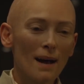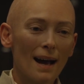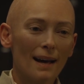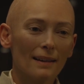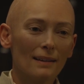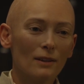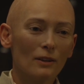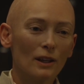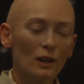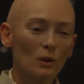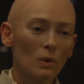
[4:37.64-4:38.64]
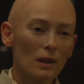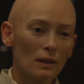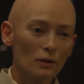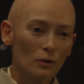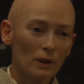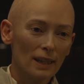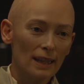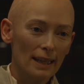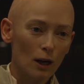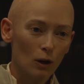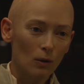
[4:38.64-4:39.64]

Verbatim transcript: an important piece of evidence because in